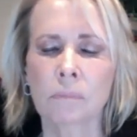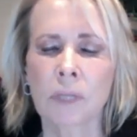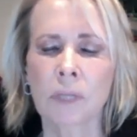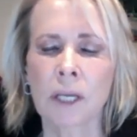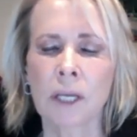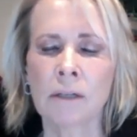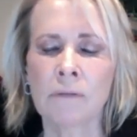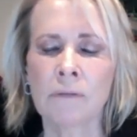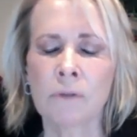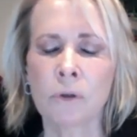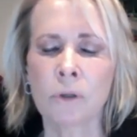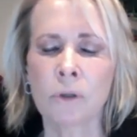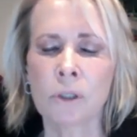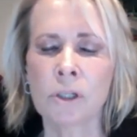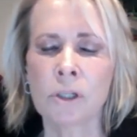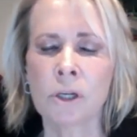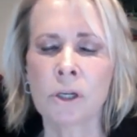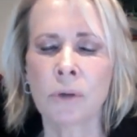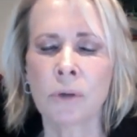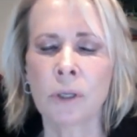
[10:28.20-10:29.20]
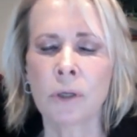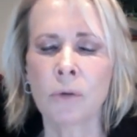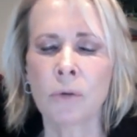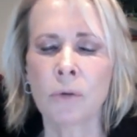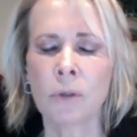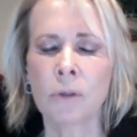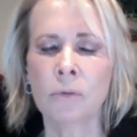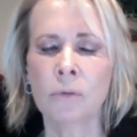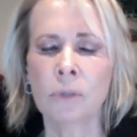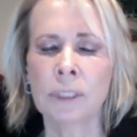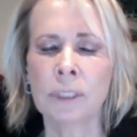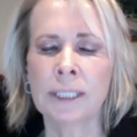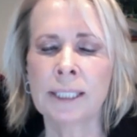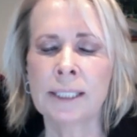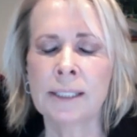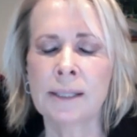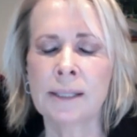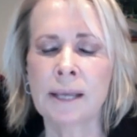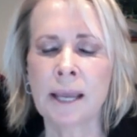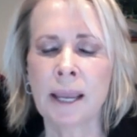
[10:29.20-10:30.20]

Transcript: And of course, knowing you can release the